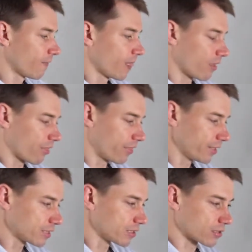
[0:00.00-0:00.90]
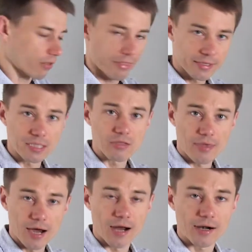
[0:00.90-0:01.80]
this is the
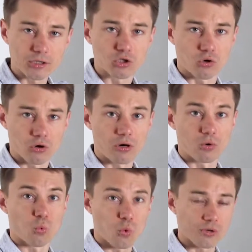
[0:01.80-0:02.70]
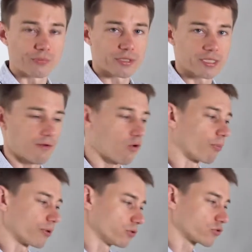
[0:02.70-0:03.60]
hardcore WordPress developer,